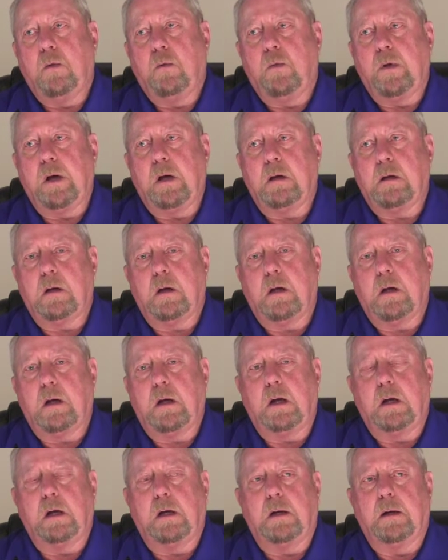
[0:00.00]
Well,
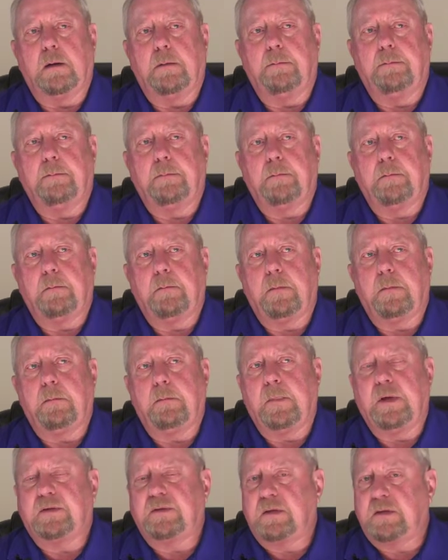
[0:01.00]

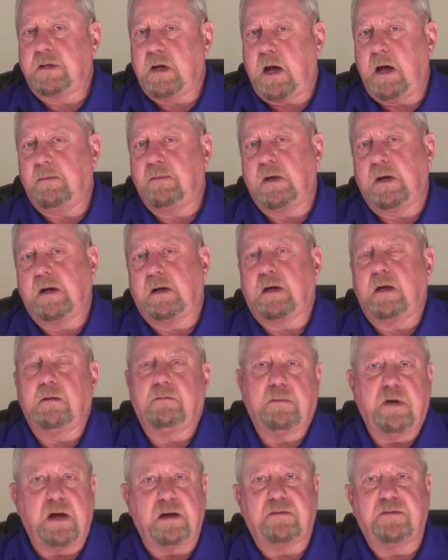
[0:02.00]
at the time that I
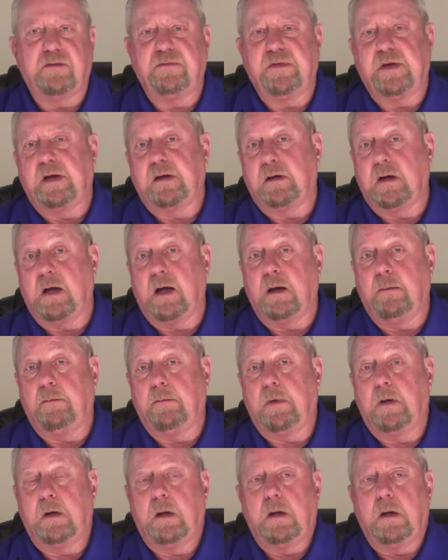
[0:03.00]
came back
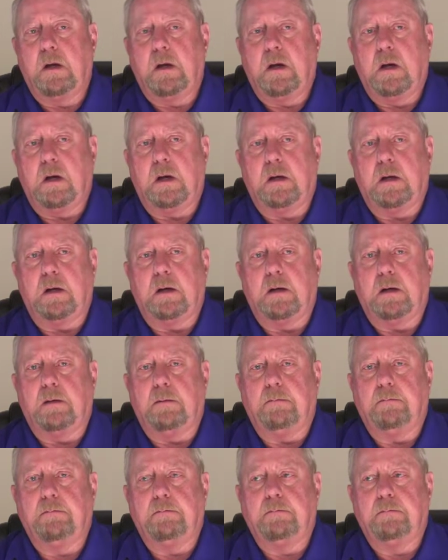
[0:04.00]
Vietnam,
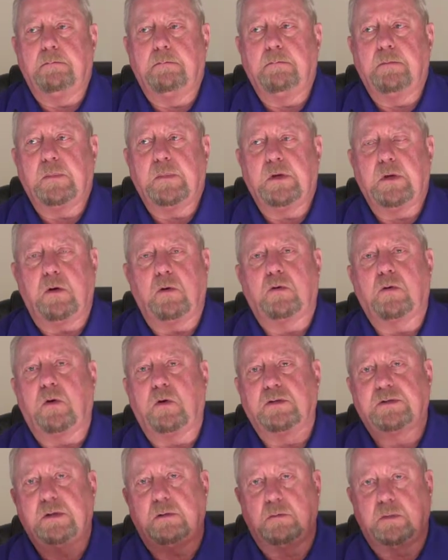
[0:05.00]
of
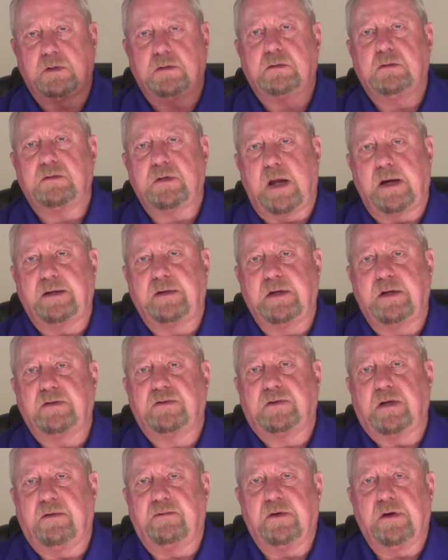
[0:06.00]
course, it was
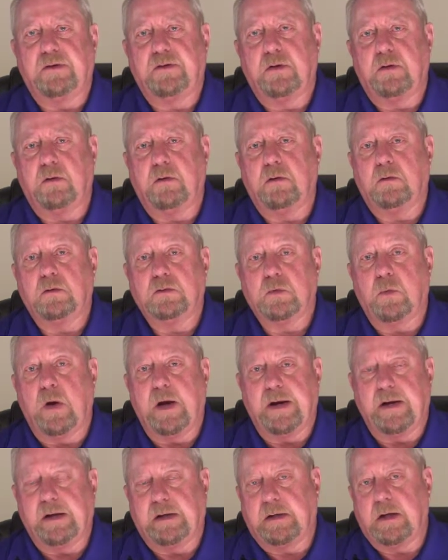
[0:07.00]
1972, it was
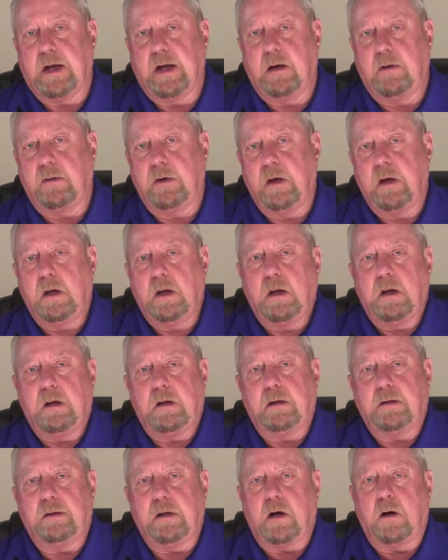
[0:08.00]
winding down.
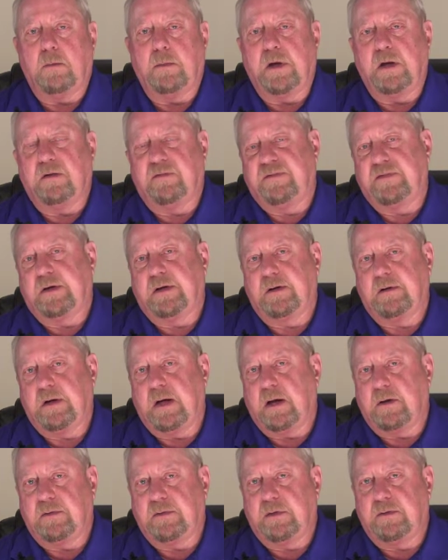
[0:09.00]
And the Army had figured
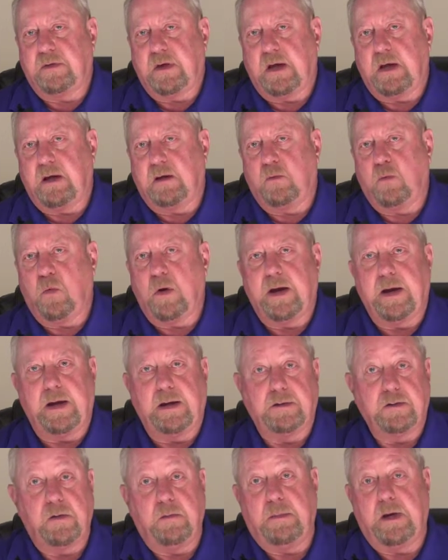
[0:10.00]
out that they had
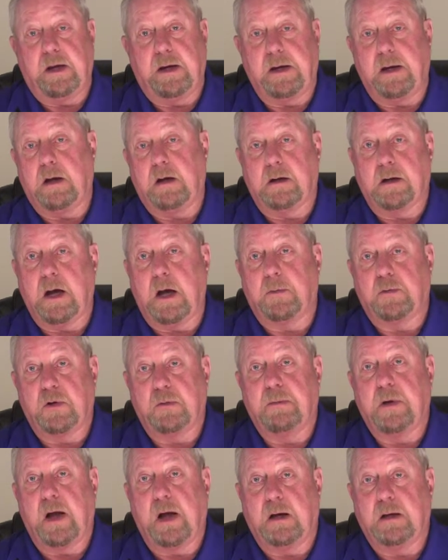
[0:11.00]
way too many
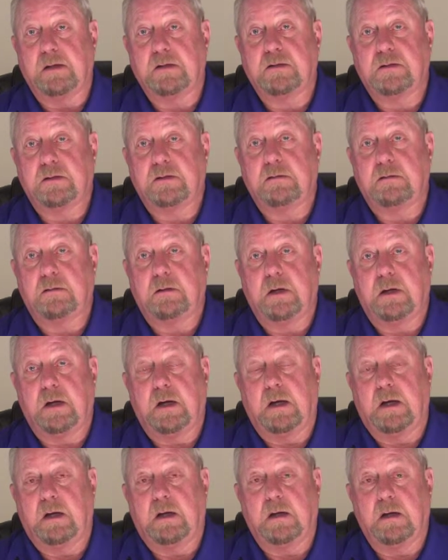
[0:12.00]
helicopter pilots,
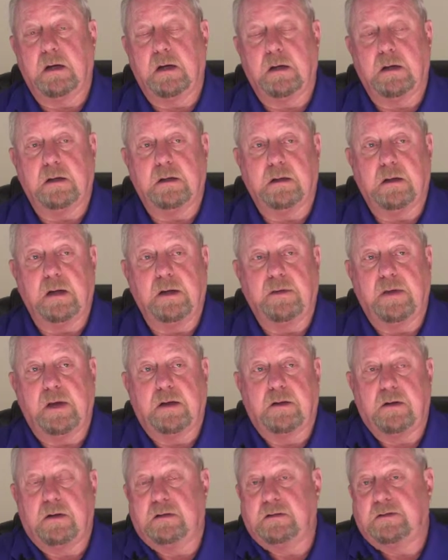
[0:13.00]
and
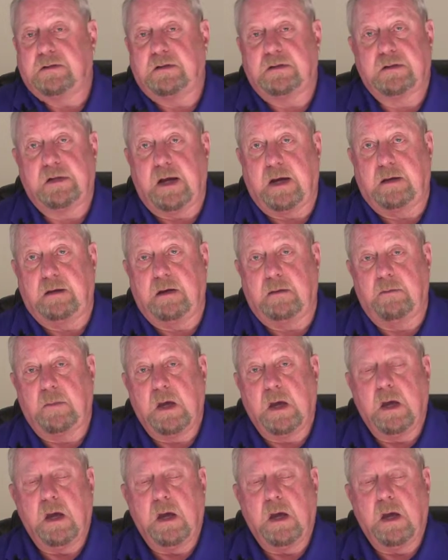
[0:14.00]
they couldn't sustain them.